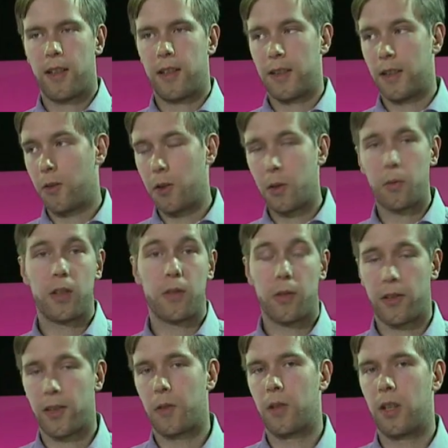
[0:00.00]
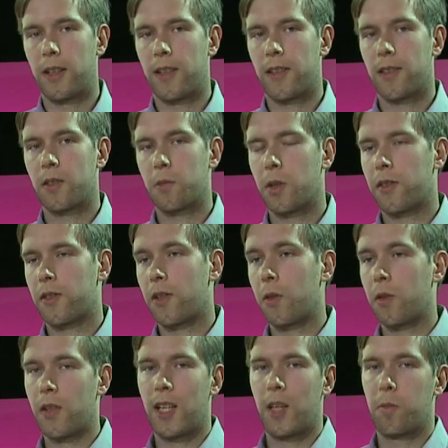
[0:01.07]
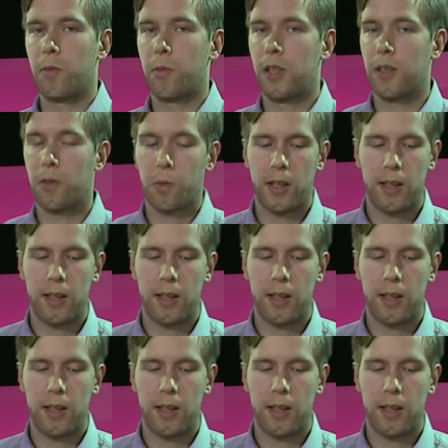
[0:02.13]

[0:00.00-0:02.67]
and then you use it for several years. What's going to happen with it?